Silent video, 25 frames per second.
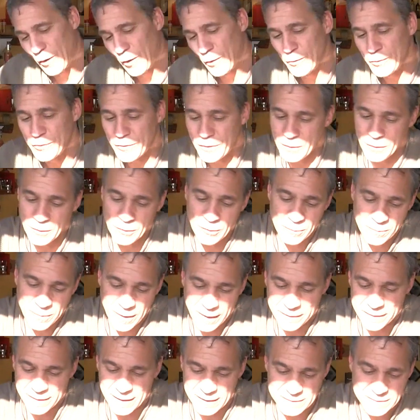Old
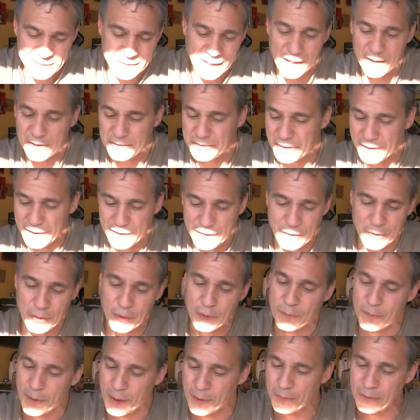Cuba, nostalgic
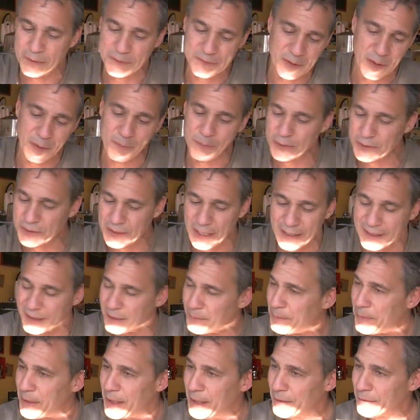Cuba, was almost
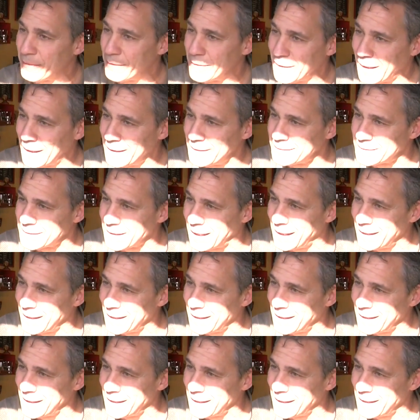like a paradise